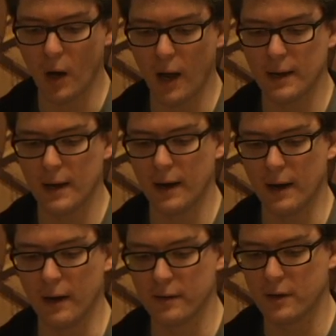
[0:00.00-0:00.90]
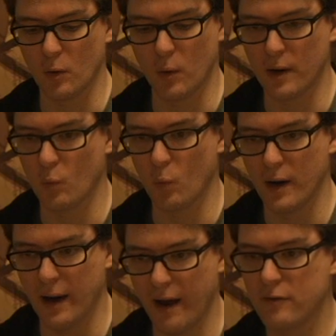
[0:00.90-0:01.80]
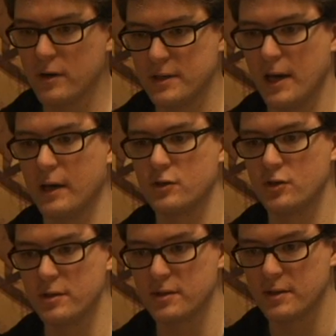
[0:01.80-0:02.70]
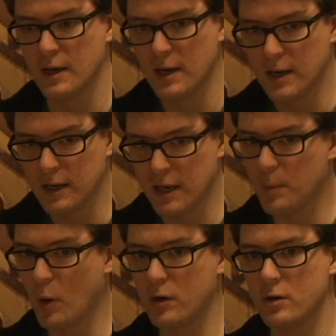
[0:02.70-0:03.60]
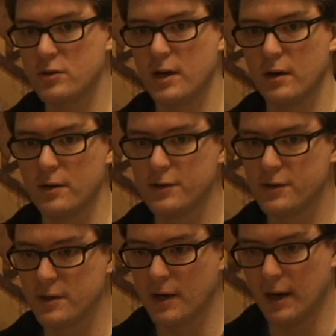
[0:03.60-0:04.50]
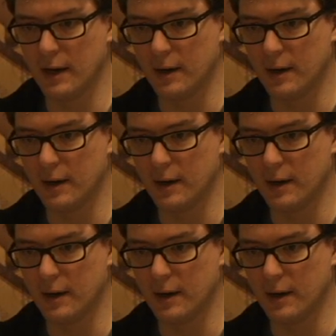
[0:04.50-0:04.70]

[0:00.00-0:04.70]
But whatever it takes, just keep honing your skills,